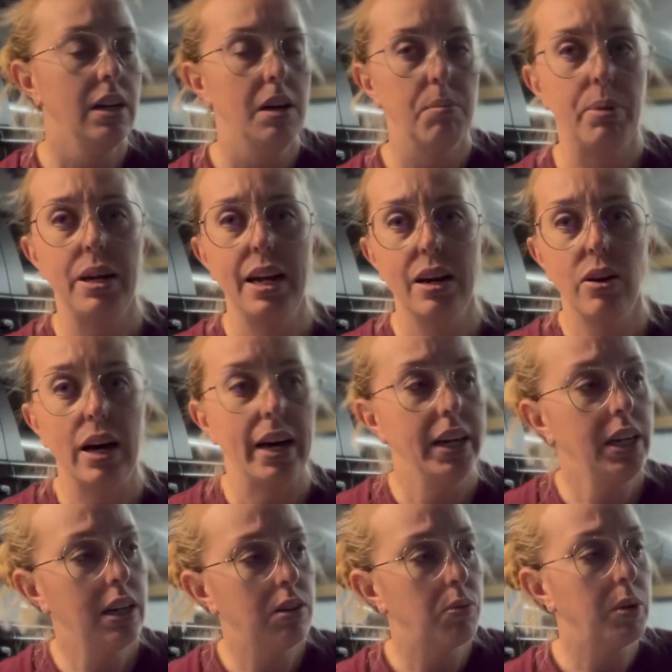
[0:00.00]
But now I
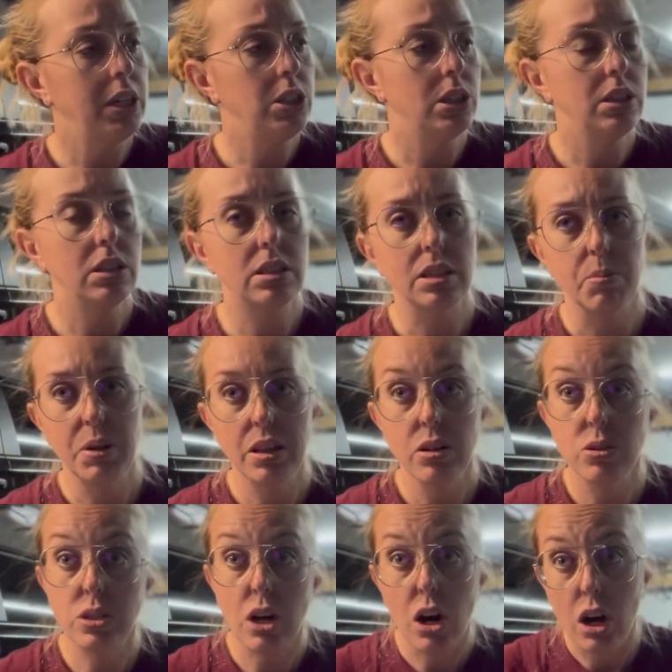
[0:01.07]
can reach into some of
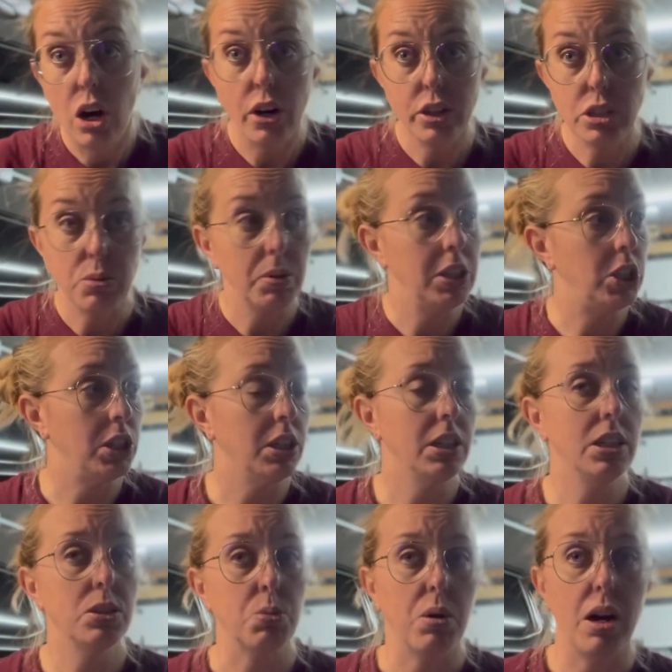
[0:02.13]
those hard to reach
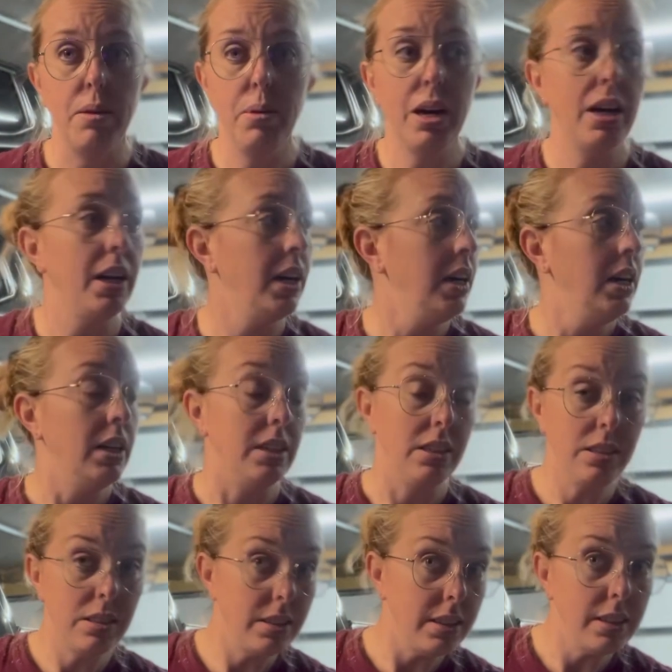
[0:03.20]
areas where I'm not
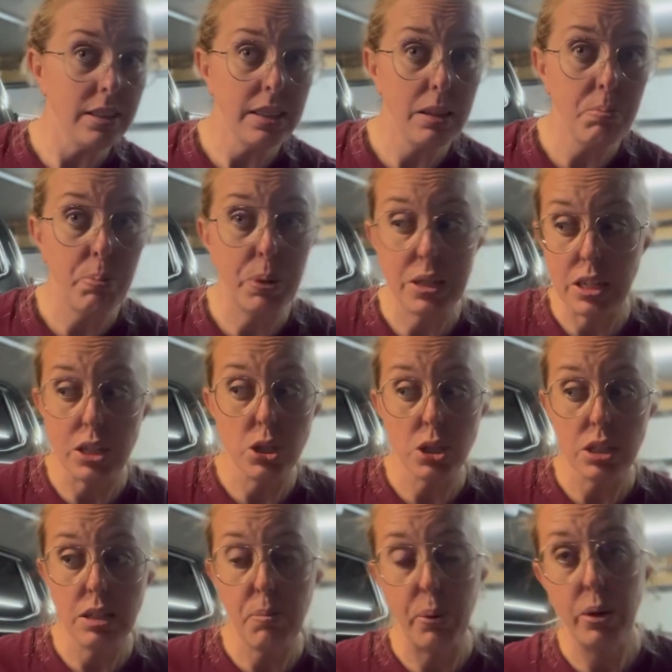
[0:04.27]
necessarily
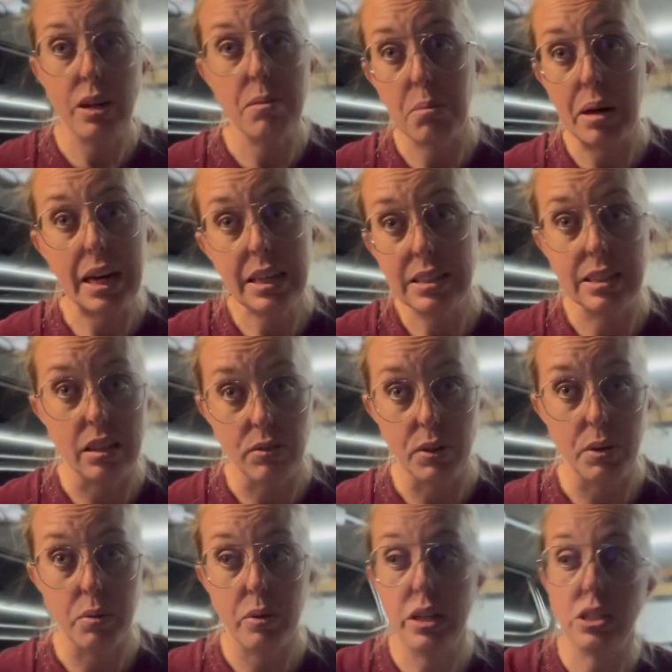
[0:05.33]
potentially putting myself
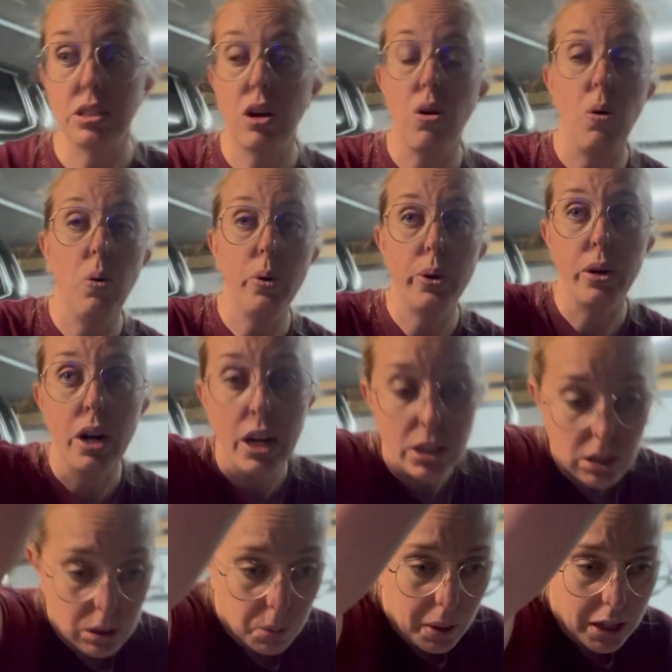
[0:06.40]
at risk or
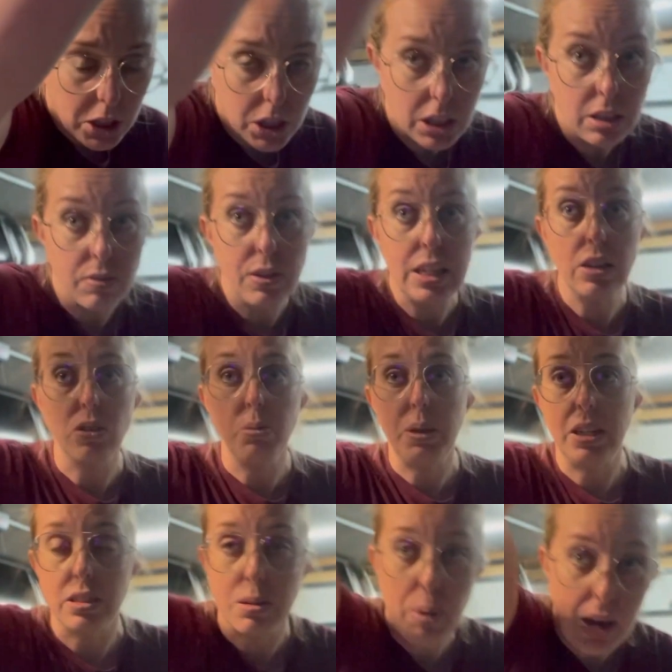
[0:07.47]
scratching the vehicle
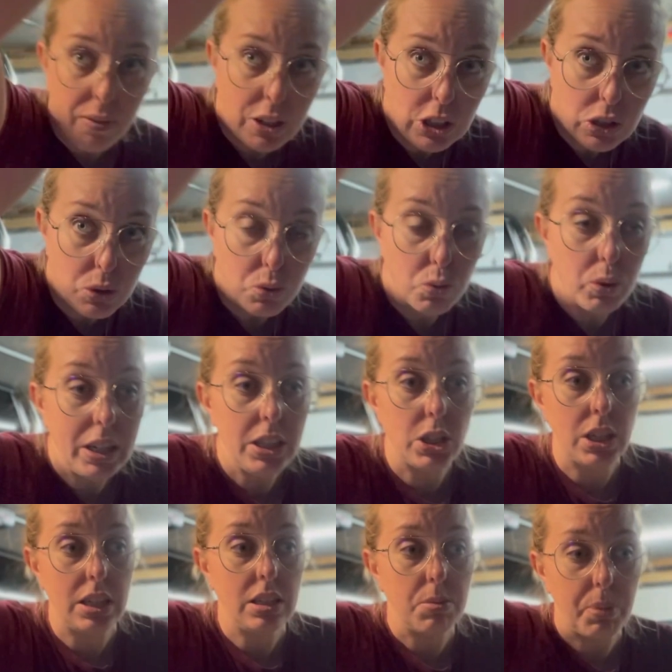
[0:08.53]
because I'm having to reach
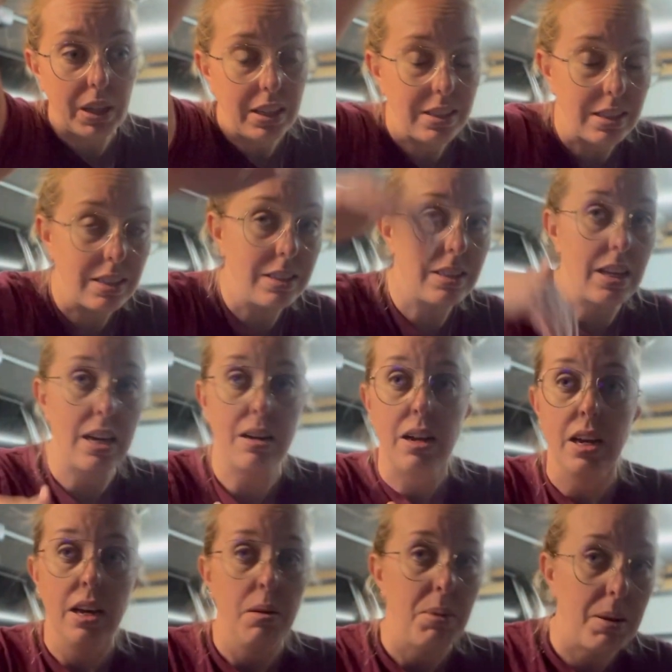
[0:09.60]
into places that
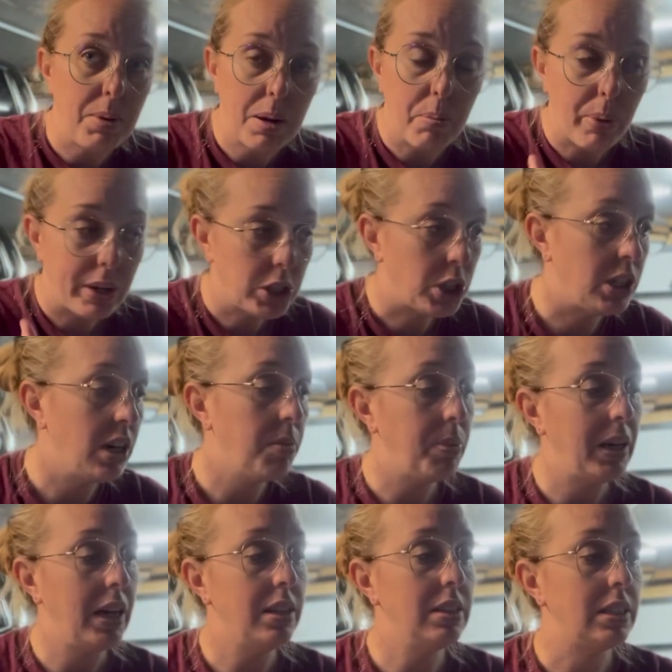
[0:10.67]
maybe I'm brushing up
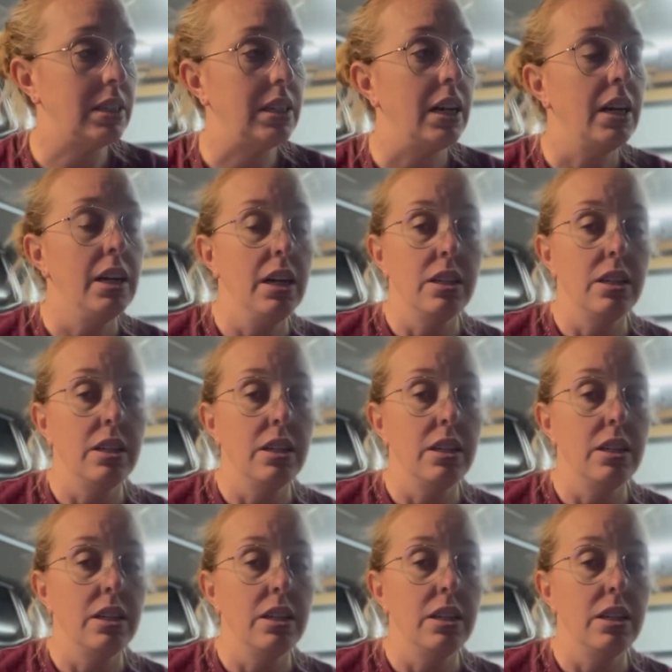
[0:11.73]
against it.